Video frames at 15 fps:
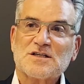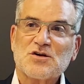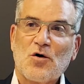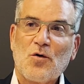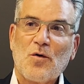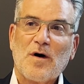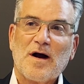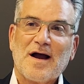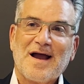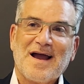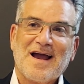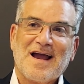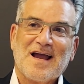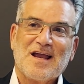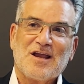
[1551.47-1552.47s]
So,
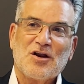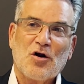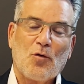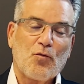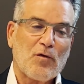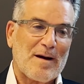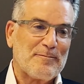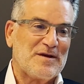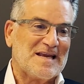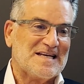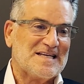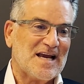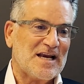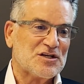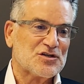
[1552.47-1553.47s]

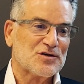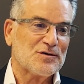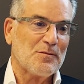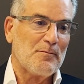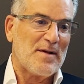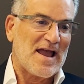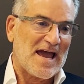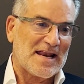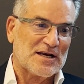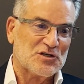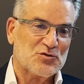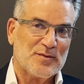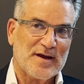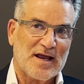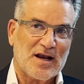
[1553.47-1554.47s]
reputational
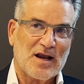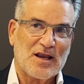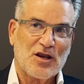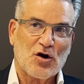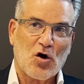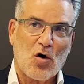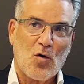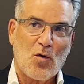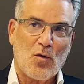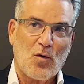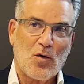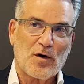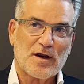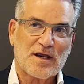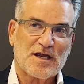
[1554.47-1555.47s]
management,
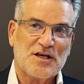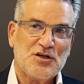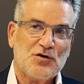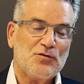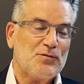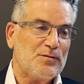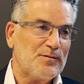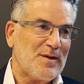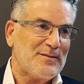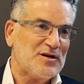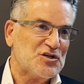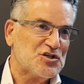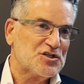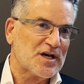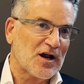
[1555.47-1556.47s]
can you maybe
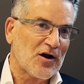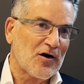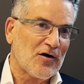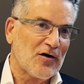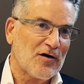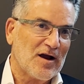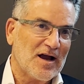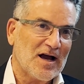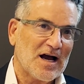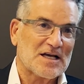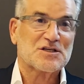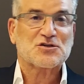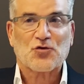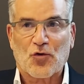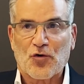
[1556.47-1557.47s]
share a
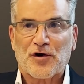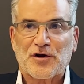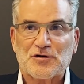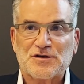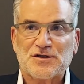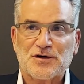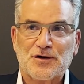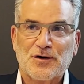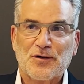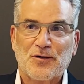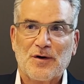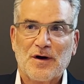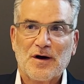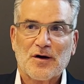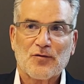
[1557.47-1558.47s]
story or
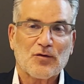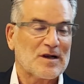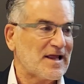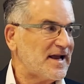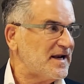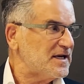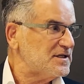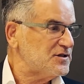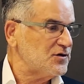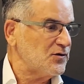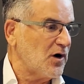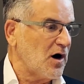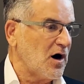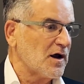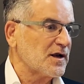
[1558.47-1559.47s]
two related
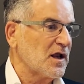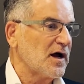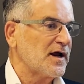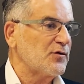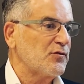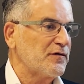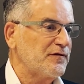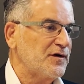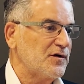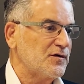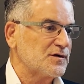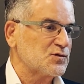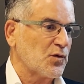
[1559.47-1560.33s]
to online reviews